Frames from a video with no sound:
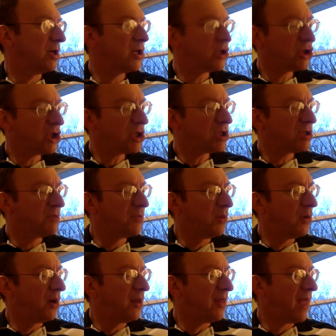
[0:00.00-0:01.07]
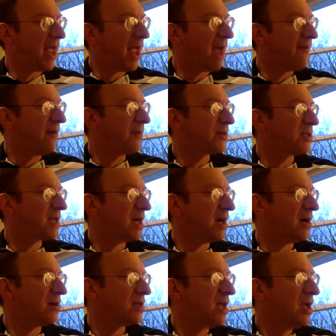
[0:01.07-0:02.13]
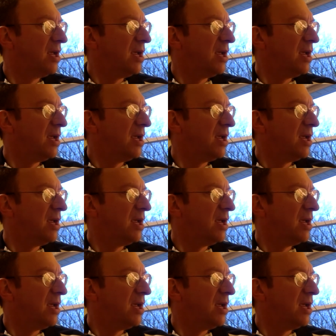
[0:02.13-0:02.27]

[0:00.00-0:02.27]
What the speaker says: It's just a boy they have upstairs.